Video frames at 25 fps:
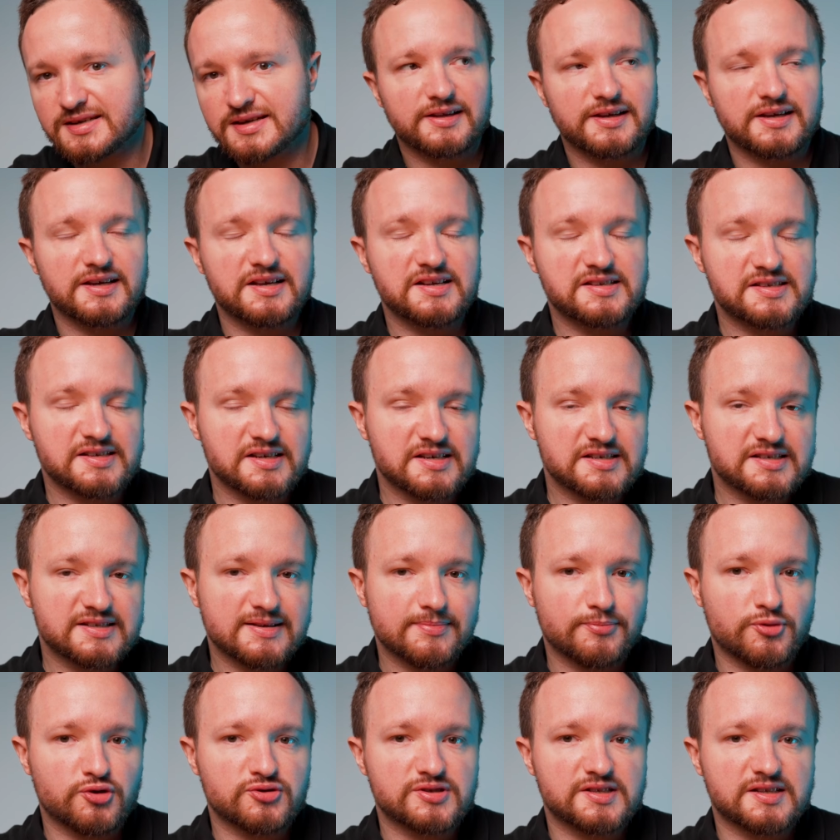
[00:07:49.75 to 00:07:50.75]
The easiest
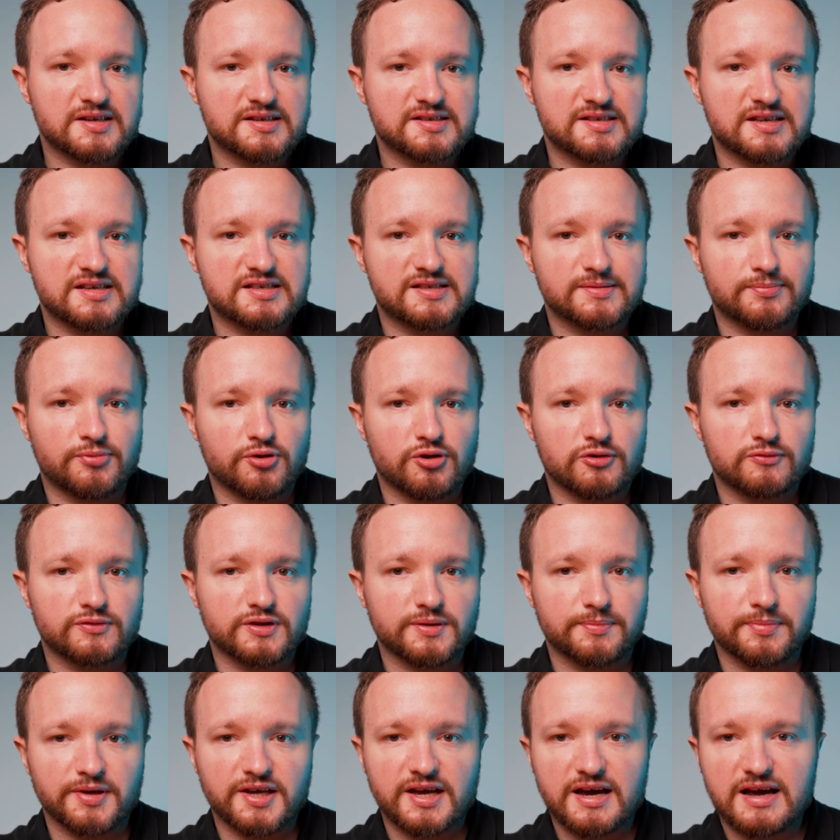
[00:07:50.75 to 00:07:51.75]
and most accessible
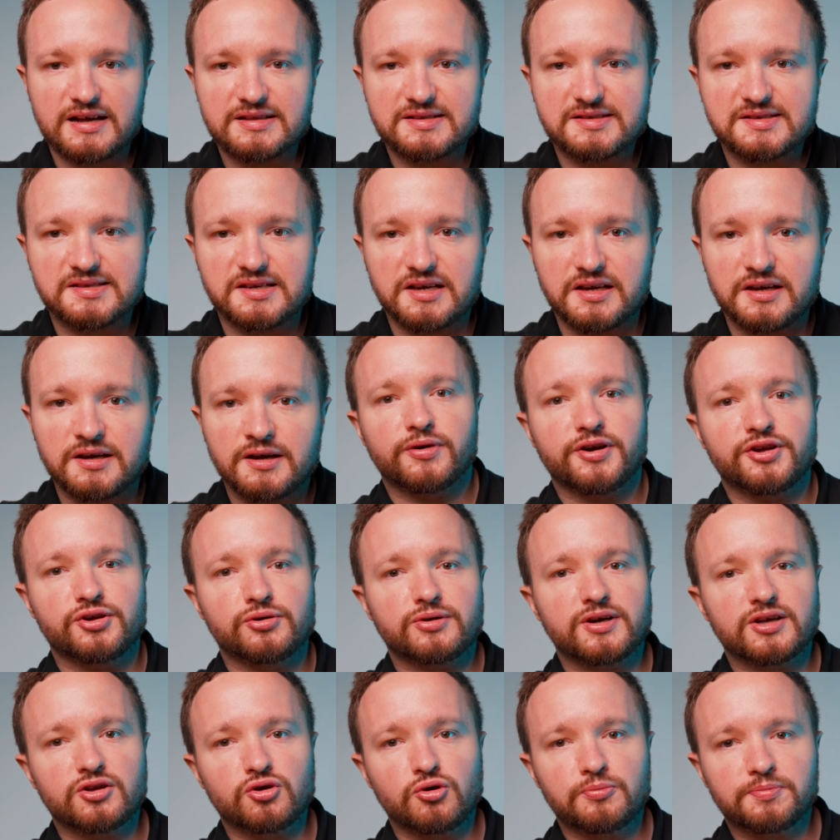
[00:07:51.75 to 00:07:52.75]
would be Etsy, where you
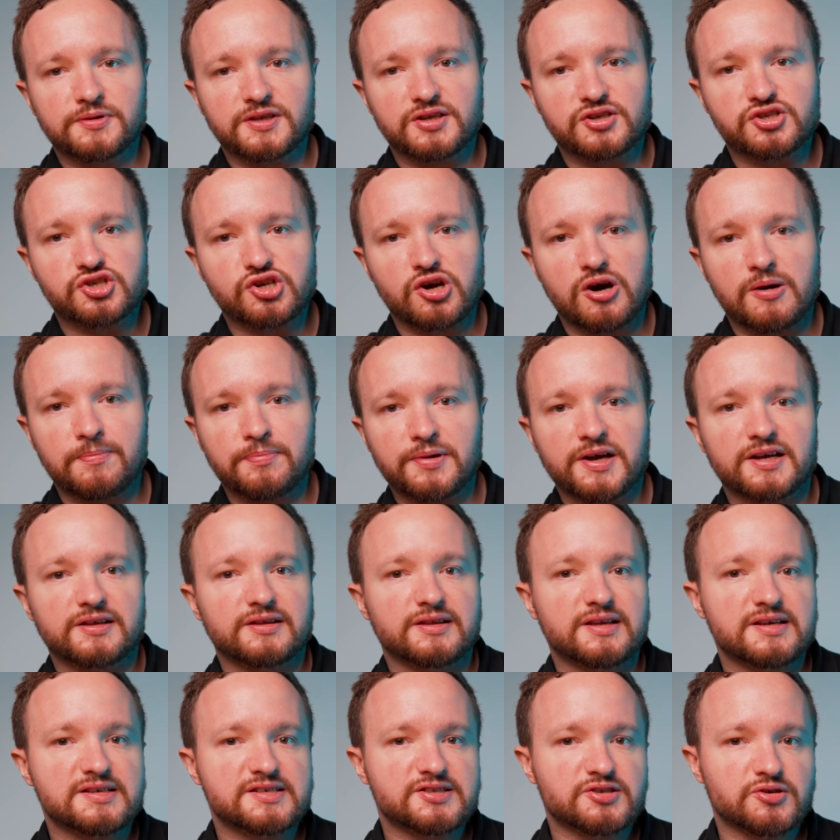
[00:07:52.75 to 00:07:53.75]
can open a shop and
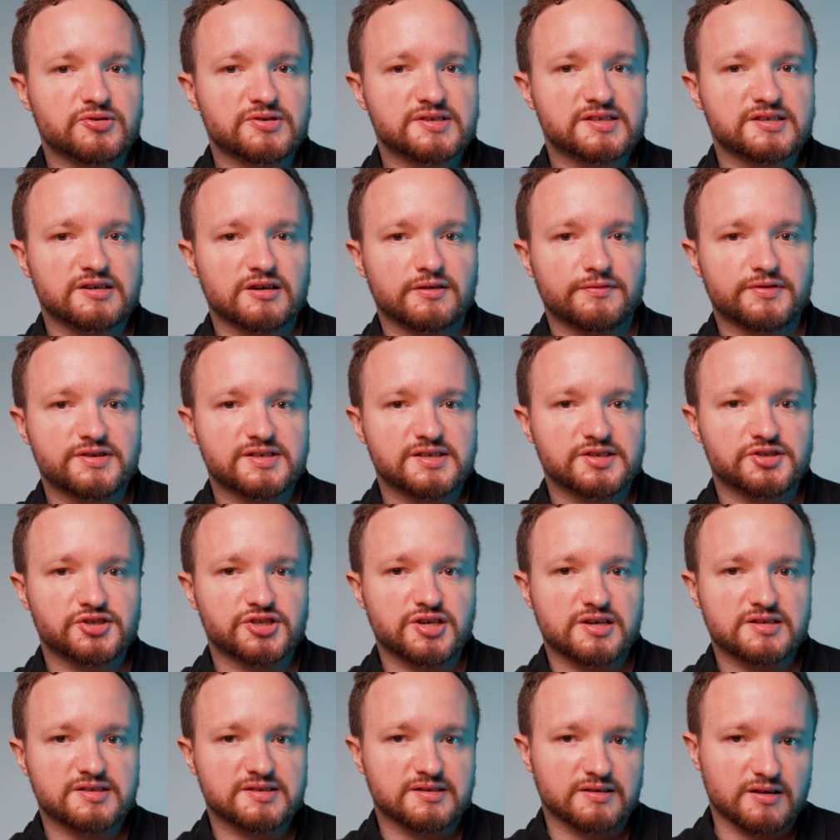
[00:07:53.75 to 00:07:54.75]
list your service in
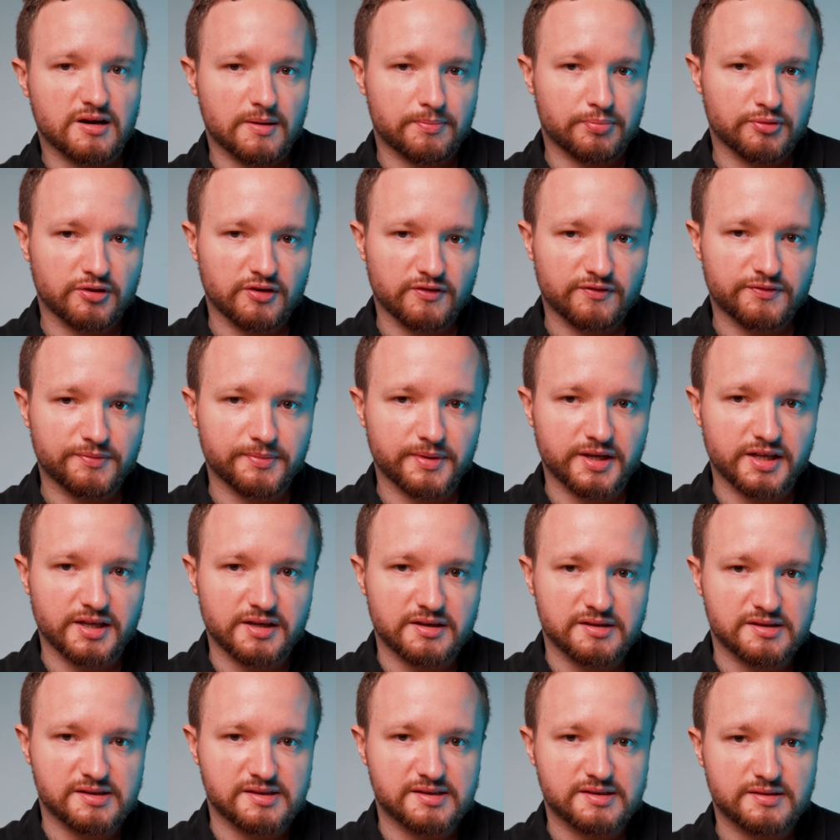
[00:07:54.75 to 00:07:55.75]
just a couple of
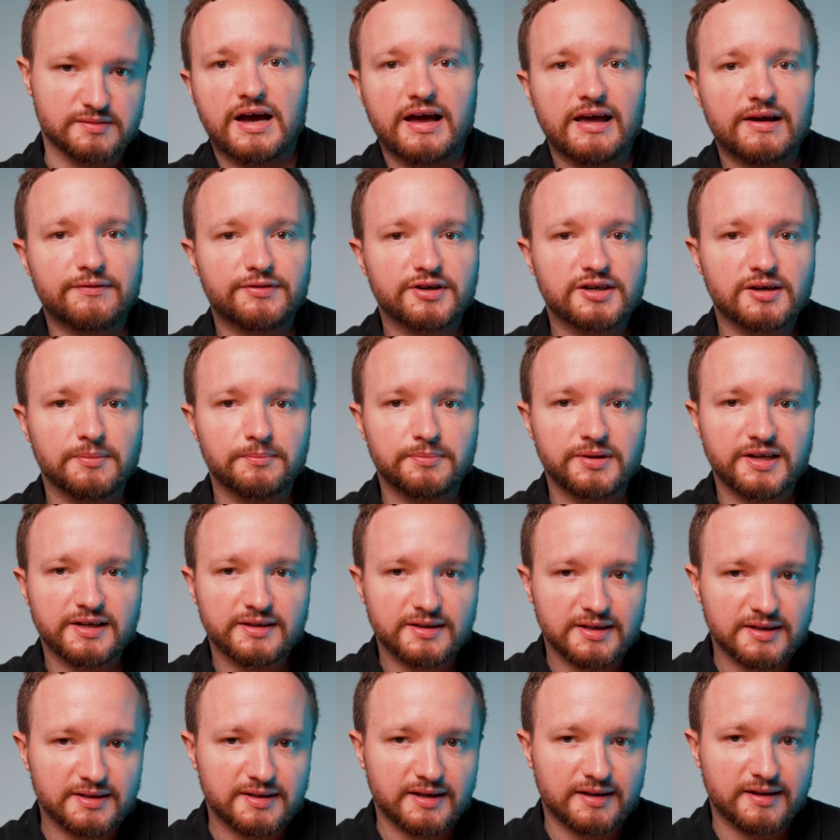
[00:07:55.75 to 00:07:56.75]
minutes. I have a
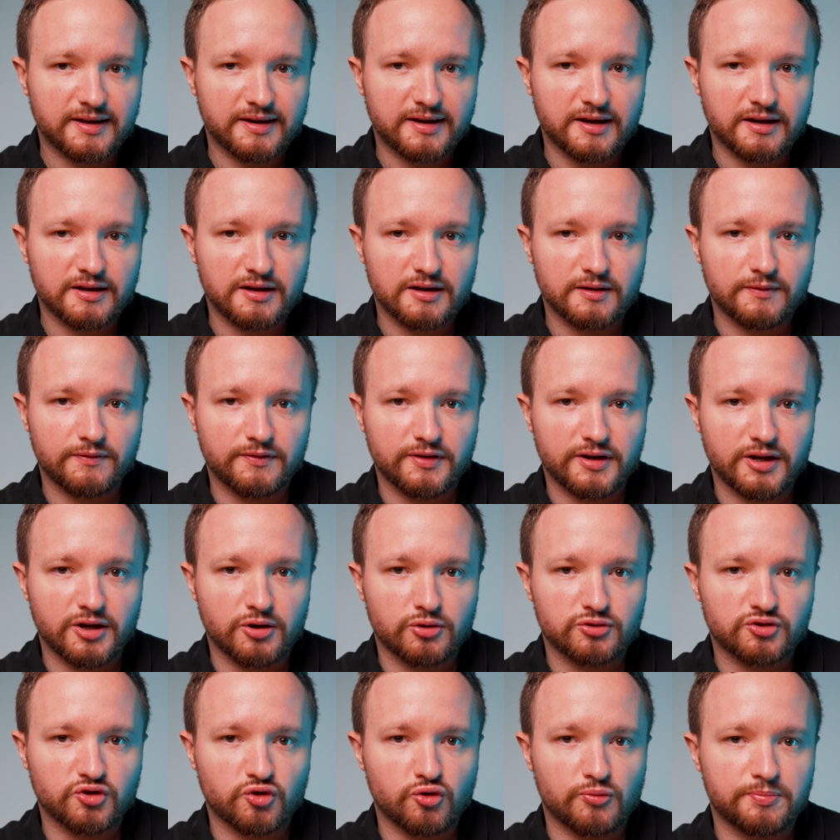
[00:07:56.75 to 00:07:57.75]
completely dedicated
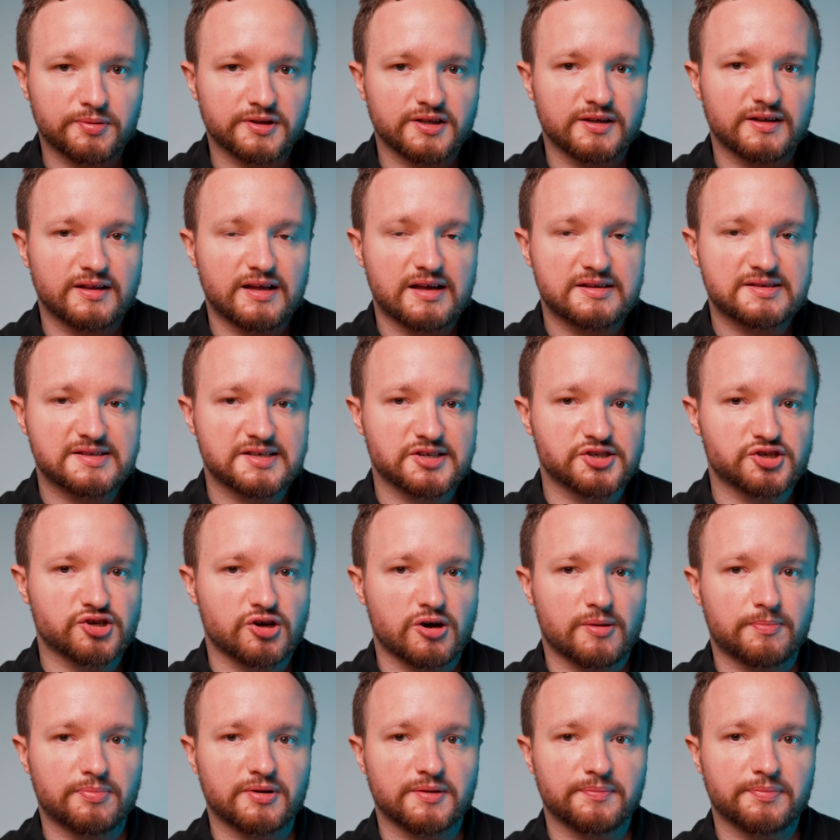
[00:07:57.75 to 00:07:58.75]
video to open an Etsy
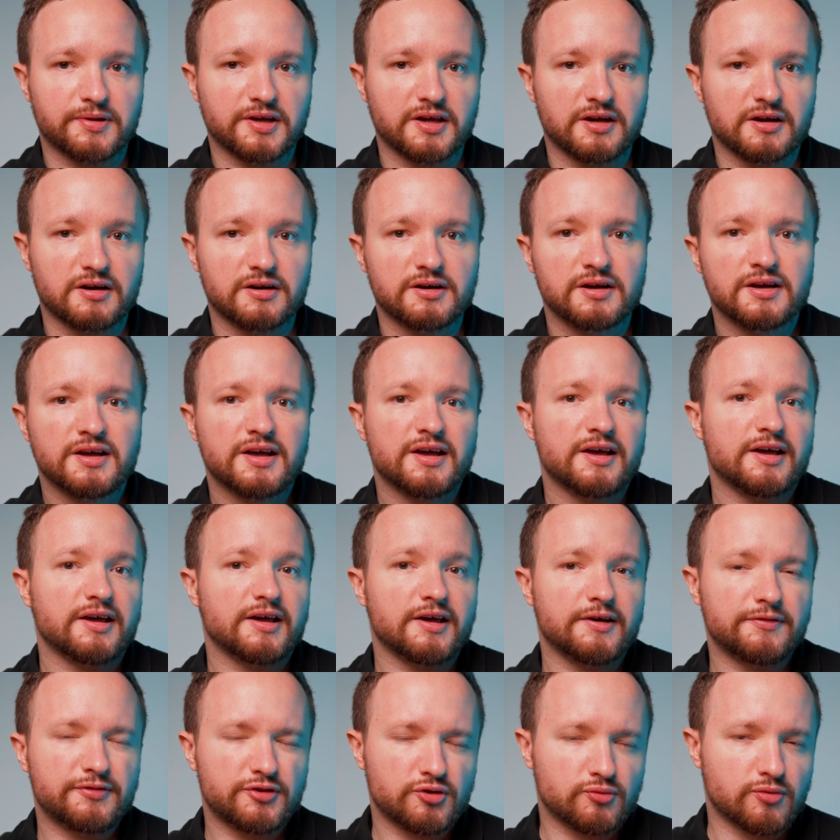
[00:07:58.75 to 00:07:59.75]
shop up here
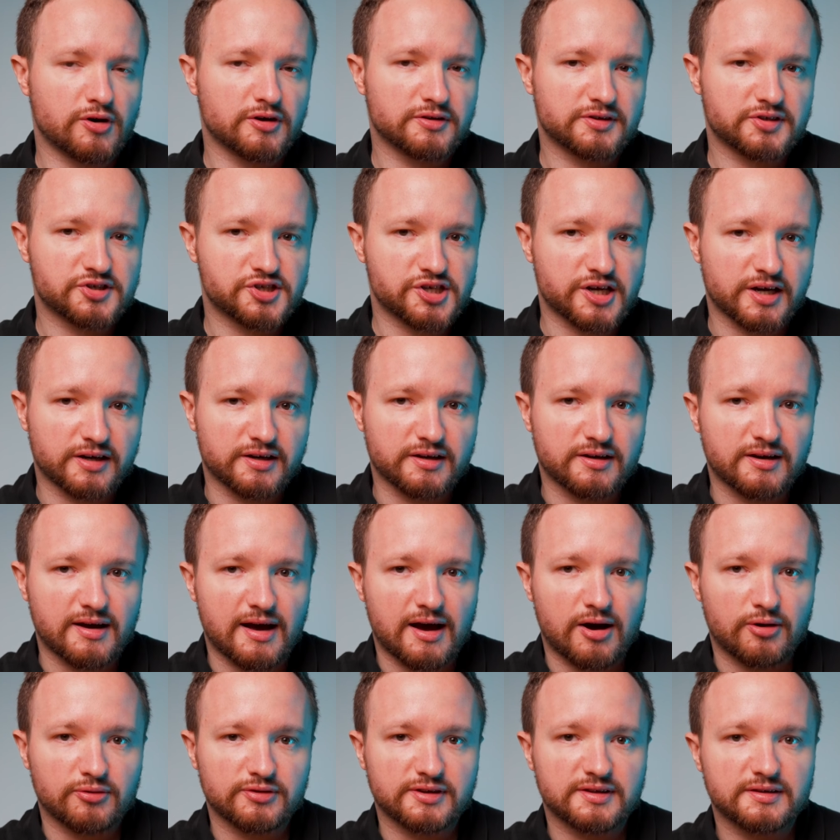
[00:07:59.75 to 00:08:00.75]
if you want to check it
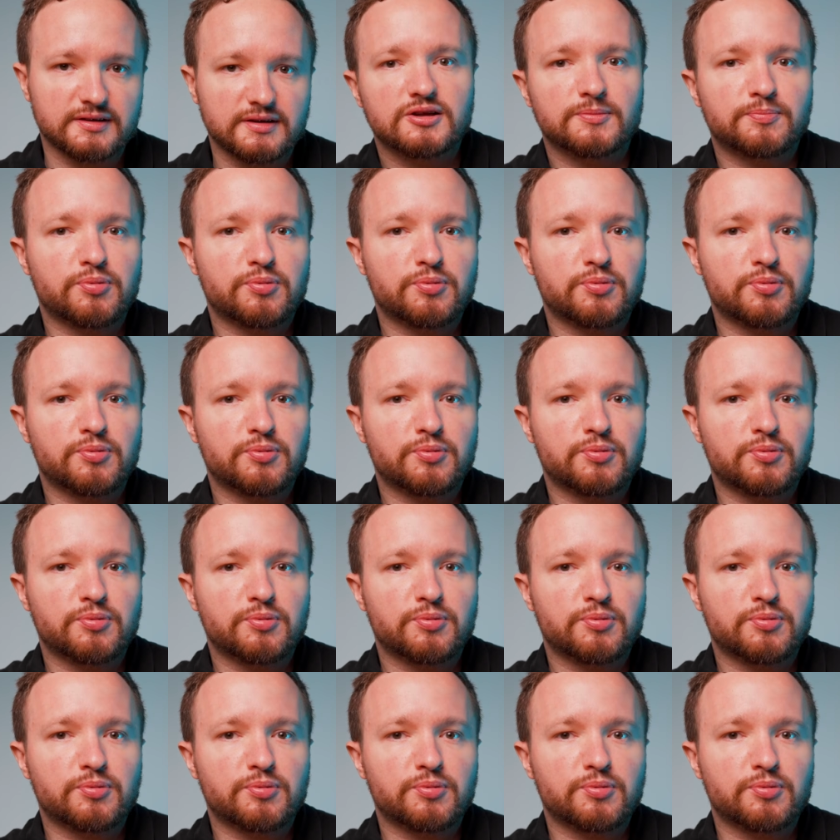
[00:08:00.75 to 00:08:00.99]
out. The